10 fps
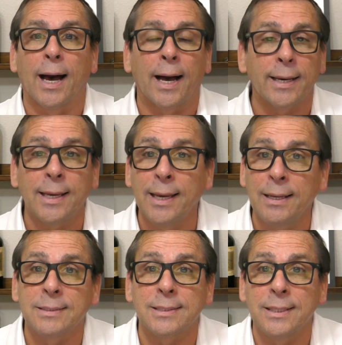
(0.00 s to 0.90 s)
I
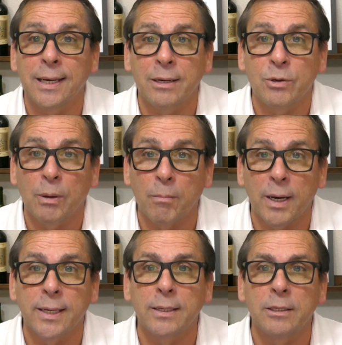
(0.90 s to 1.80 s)
can't see how you can
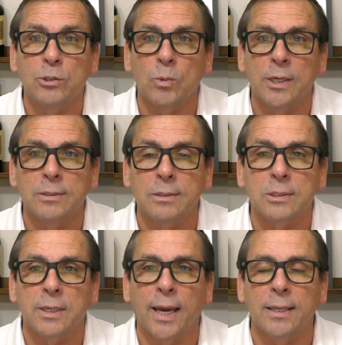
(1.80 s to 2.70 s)
buy any of these wines in the
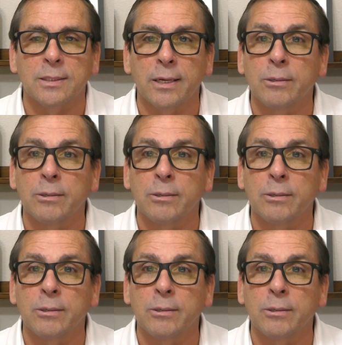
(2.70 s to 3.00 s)
States.